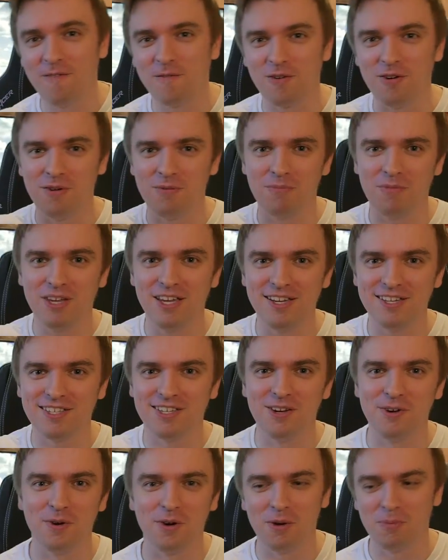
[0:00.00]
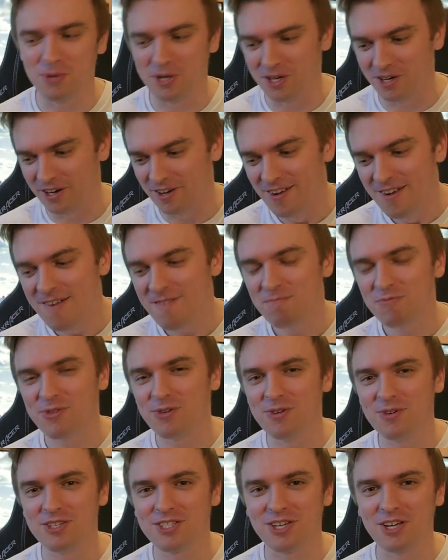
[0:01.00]
from East Europe here.
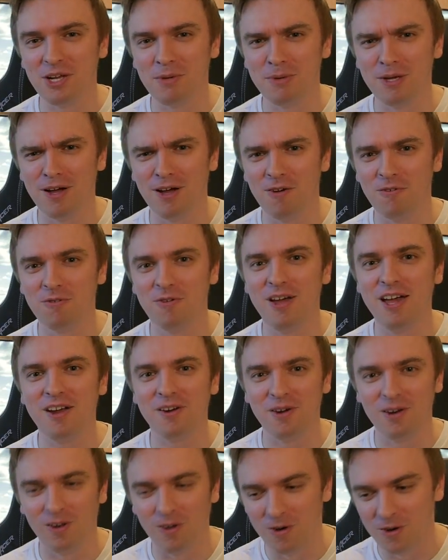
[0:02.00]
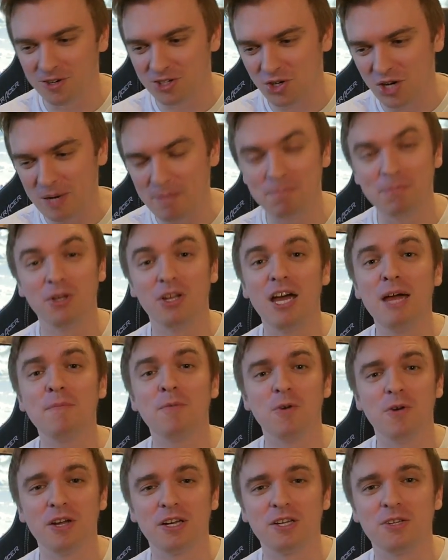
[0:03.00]
So it's gonna be a very long trip, but
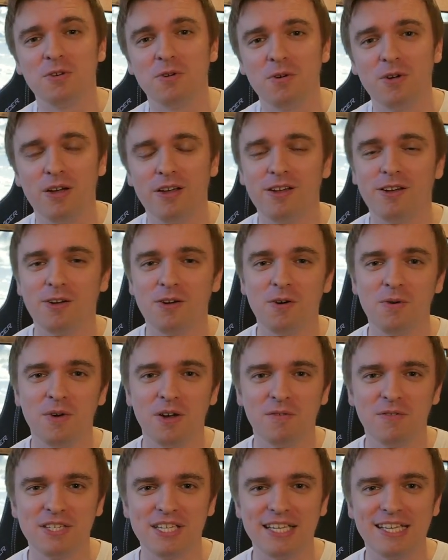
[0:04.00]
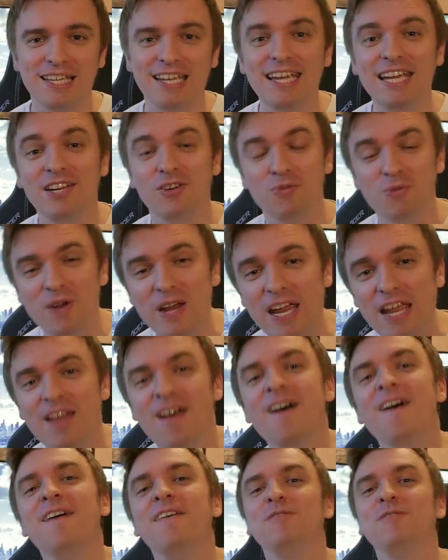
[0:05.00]
I'm going to go and visit E3.